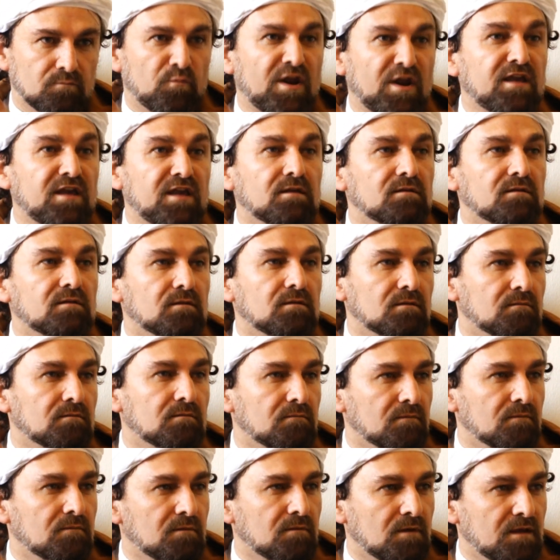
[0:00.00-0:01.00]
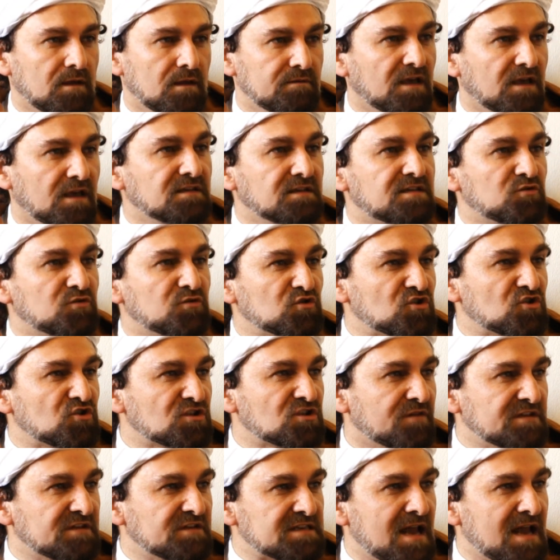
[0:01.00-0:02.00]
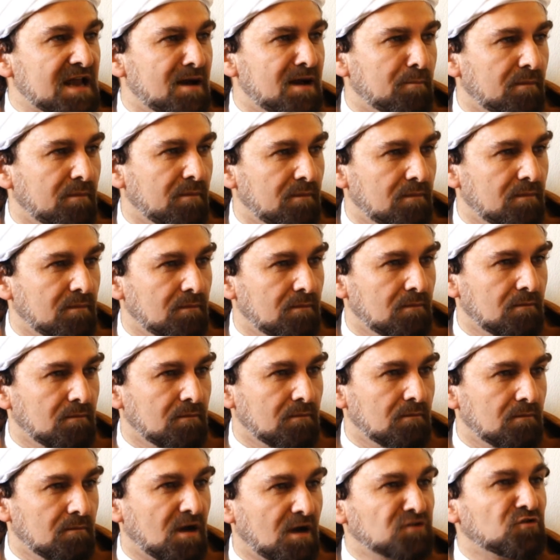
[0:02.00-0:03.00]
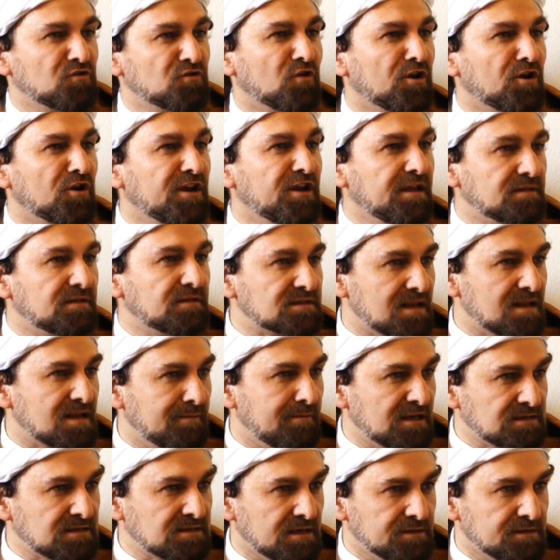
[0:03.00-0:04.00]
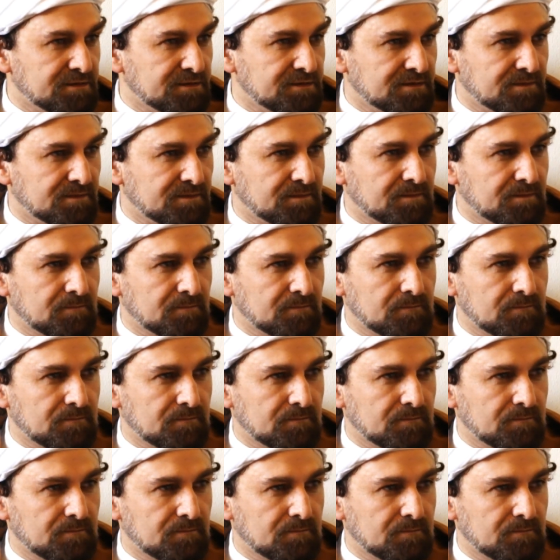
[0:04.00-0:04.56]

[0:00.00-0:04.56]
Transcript: Bring the institutions of Islam and you don't need Islamization.